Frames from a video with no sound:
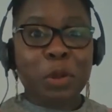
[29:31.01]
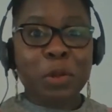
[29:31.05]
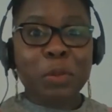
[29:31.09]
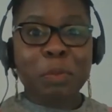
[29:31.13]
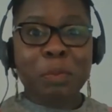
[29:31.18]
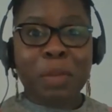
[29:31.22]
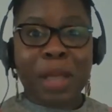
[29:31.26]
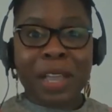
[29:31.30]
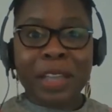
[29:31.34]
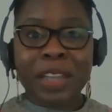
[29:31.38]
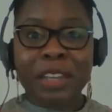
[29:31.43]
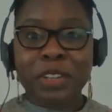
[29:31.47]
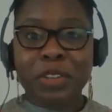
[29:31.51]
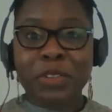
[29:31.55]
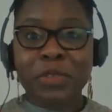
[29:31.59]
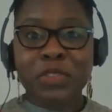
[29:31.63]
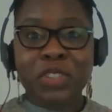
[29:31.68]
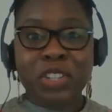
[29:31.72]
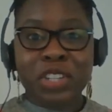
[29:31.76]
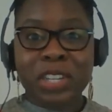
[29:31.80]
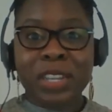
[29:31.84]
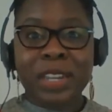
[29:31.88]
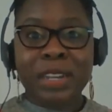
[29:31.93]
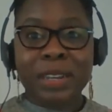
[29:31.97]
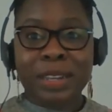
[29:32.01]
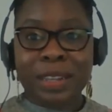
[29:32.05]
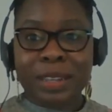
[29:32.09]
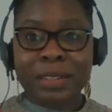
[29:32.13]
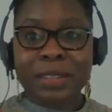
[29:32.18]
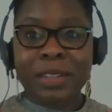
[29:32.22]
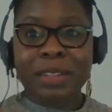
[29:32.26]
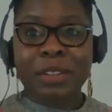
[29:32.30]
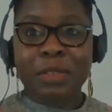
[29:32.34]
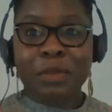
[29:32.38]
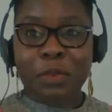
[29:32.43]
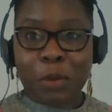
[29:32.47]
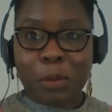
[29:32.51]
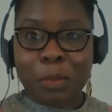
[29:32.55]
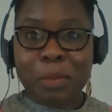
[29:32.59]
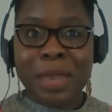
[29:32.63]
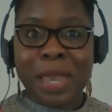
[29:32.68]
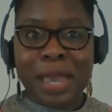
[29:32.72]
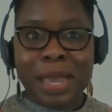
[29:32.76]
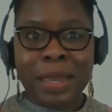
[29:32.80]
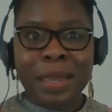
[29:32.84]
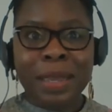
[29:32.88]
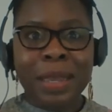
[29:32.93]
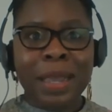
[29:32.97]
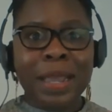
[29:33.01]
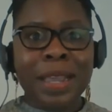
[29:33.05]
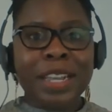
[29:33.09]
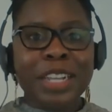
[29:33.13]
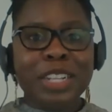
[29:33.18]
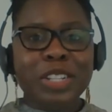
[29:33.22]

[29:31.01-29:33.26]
whole packet of chicken gizzards for me.